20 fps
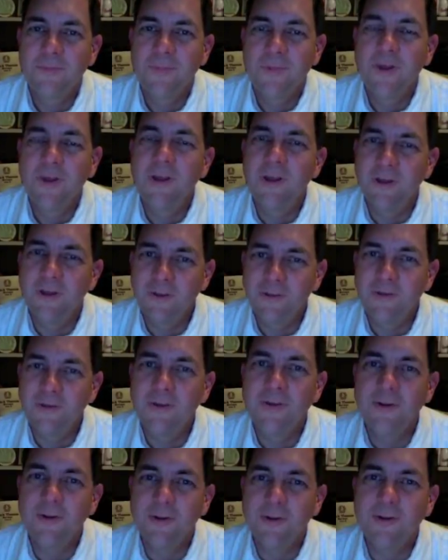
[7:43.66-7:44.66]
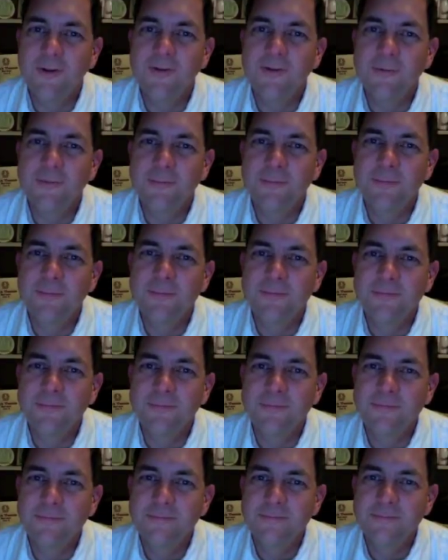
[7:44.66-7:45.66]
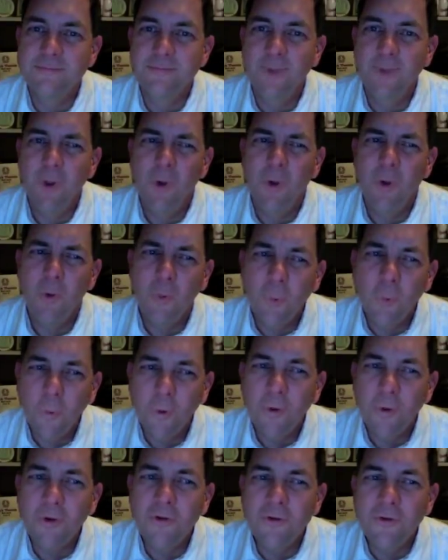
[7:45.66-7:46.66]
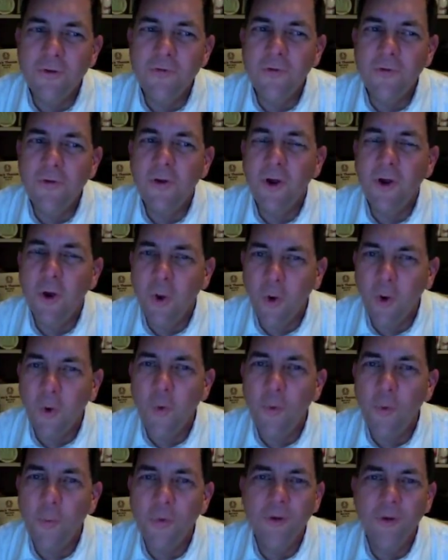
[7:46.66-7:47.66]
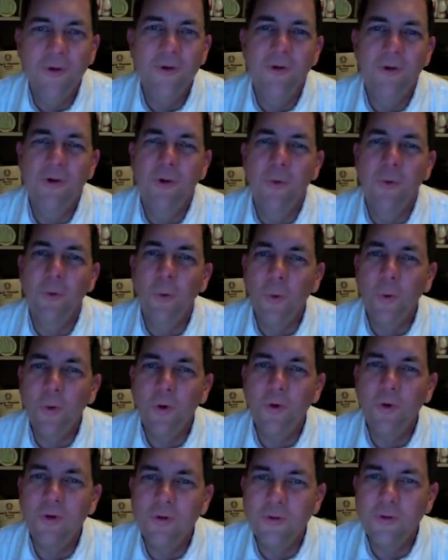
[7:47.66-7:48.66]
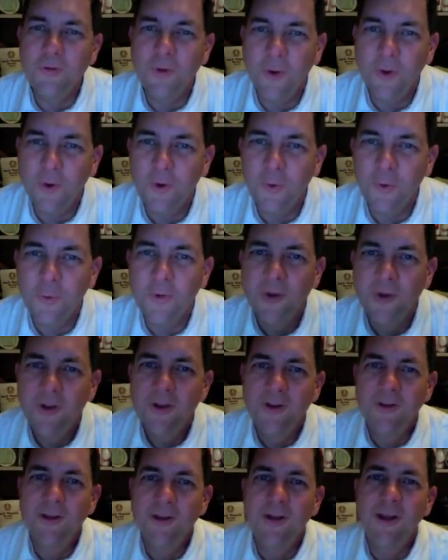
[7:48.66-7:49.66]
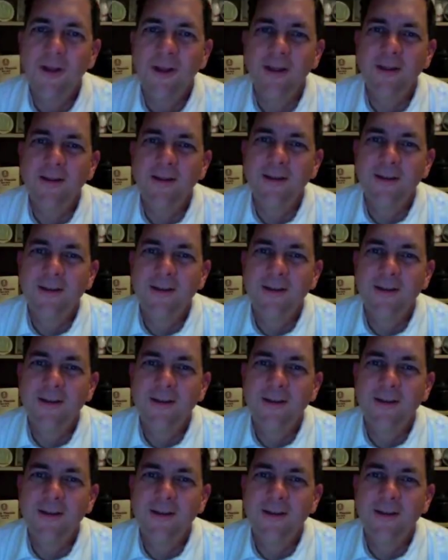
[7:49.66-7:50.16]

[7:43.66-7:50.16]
And it still does. Words of hope. Words of hope today.